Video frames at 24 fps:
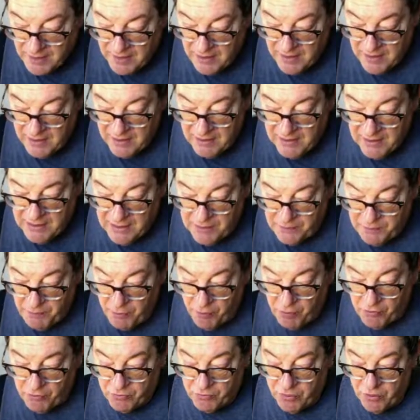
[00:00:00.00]
And he
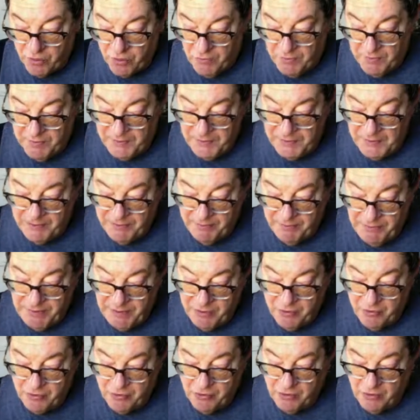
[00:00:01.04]
spoke openly, and
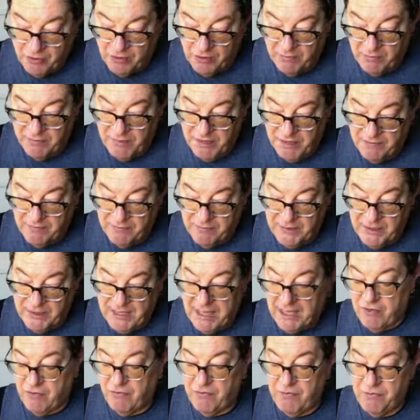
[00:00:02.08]
Peter took him and
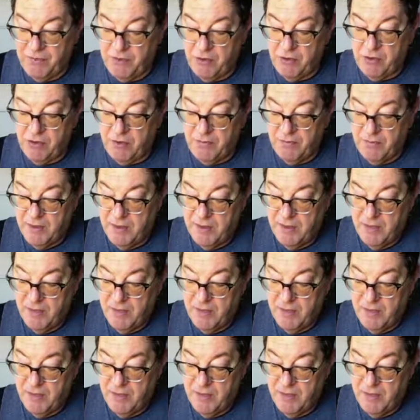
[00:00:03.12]
began to rebuke him.